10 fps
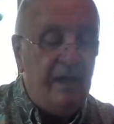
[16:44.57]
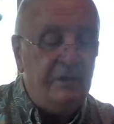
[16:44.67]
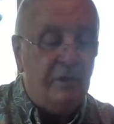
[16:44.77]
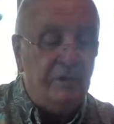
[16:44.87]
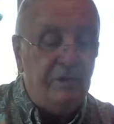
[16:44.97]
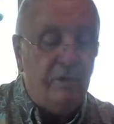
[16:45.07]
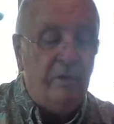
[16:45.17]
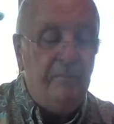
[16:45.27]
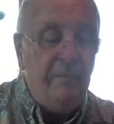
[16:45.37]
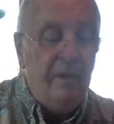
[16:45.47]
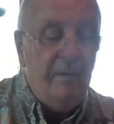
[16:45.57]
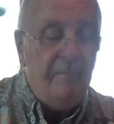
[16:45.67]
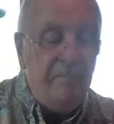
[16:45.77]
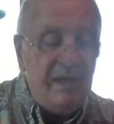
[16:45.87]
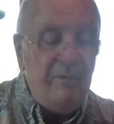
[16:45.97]
and your Urim
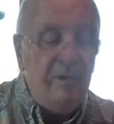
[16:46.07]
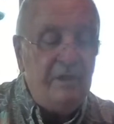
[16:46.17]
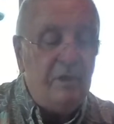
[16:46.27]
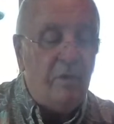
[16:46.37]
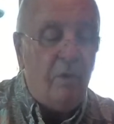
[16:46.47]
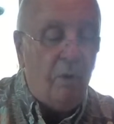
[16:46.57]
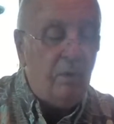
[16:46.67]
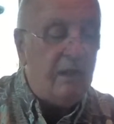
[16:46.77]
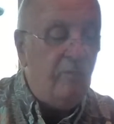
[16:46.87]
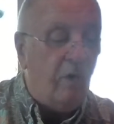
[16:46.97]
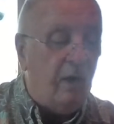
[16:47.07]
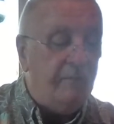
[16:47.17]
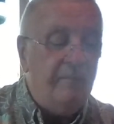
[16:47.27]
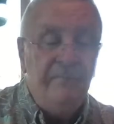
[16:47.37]
be with your Holy One.